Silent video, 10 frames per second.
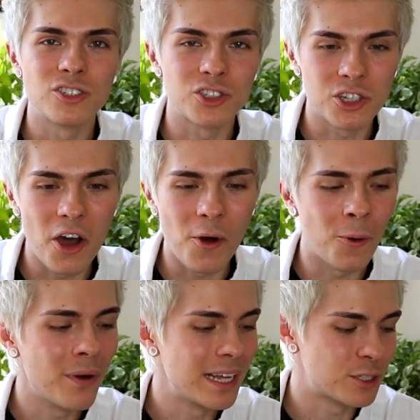
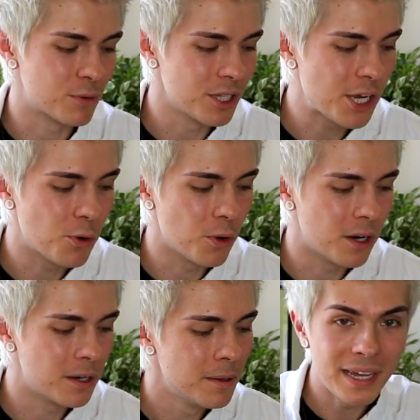So it's really
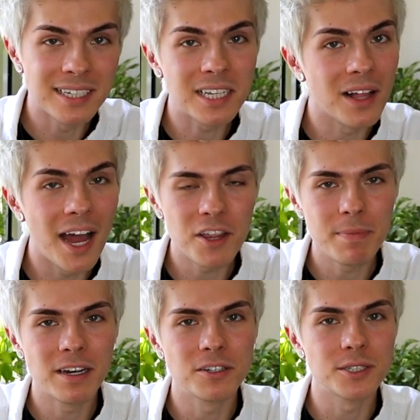cool because Goliath
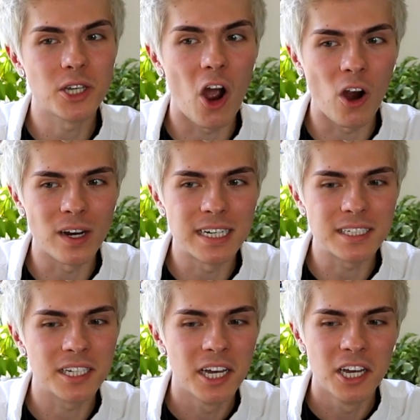beetles
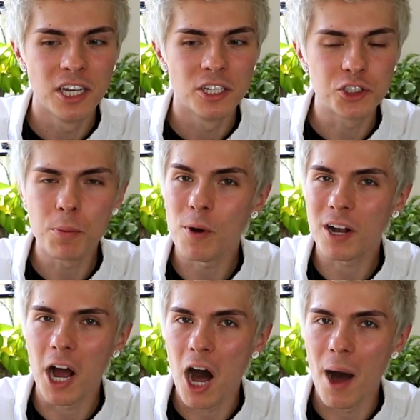aren't super
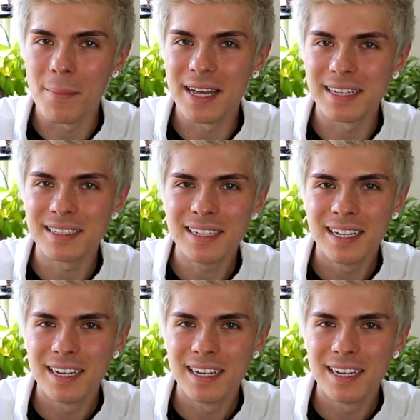common